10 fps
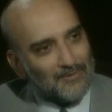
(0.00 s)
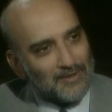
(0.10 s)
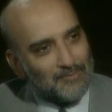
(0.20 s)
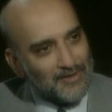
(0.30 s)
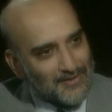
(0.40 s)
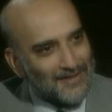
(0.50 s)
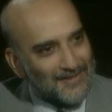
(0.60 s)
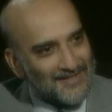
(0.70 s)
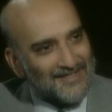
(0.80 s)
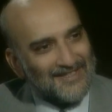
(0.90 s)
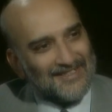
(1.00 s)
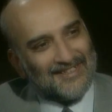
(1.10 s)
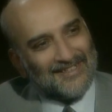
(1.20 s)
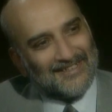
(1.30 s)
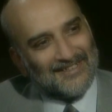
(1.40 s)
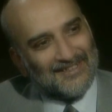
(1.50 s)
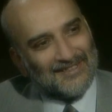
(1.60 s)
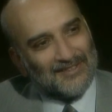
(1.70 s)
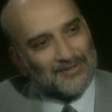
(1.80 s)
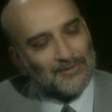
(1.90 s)
with prisoners
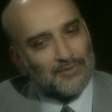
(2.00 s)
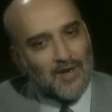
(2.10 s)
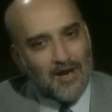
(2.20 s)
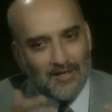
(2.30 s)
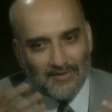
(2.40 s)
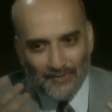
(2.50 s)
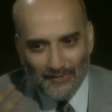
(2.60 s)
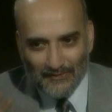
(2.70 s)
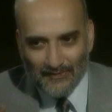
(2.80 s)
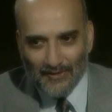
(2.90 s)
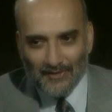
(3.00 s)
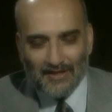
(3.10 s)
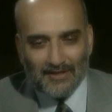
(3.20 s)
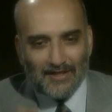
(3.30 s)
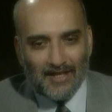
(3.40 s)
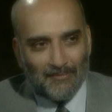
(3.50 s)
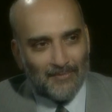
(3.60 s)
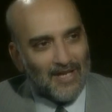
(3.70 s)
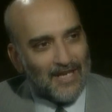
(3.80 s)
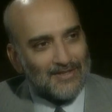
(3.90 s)
who are sort of, you know, the
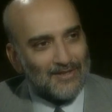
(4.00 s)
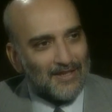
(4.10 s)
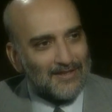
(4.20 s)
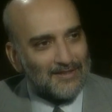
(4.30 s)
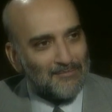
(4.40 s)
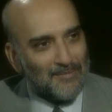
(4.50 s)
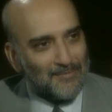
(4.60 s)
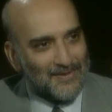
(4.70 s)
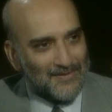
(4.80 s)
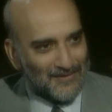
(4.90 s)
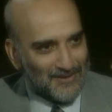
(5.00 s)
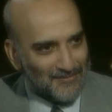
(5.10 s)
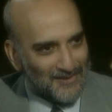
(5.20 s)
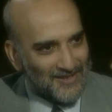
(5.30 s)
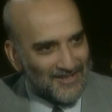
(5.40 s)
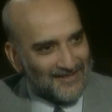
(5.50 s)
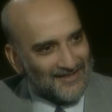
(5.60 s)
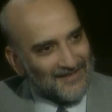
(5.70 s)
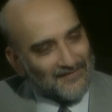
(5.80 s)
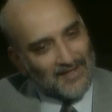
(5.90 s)
condemned, isolated members of the community.
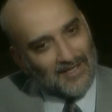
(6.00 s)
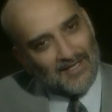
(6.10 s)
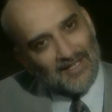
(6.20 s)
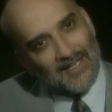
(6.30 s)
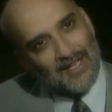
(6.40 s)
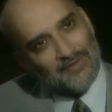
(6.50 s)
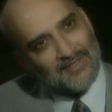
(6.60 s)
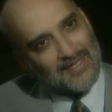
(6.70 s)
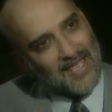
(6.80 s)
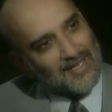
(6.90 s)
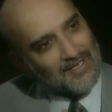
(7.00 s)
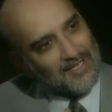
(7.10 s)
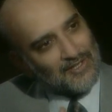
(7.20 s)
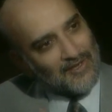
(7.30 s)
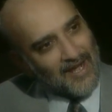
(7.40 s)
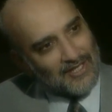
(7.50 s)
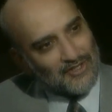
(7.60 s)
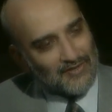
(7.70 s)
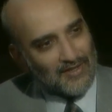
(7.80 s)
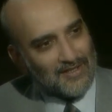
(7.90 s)
How has that
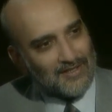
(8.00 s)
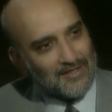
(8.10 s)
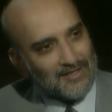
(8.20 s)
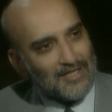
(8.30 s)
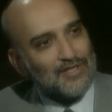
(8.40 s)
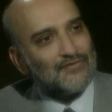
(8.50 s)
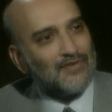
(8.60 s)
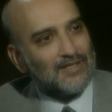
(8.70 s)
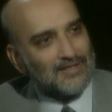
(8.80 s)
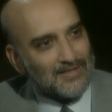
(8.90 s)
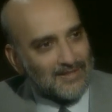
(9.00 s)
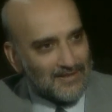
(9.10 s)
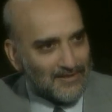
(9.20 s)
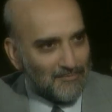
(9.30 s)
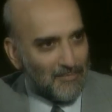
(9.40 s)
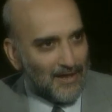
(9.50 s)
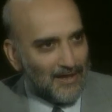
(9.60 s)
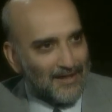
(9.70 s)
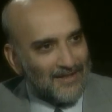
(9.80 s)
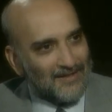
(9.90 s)
interaction, that interface been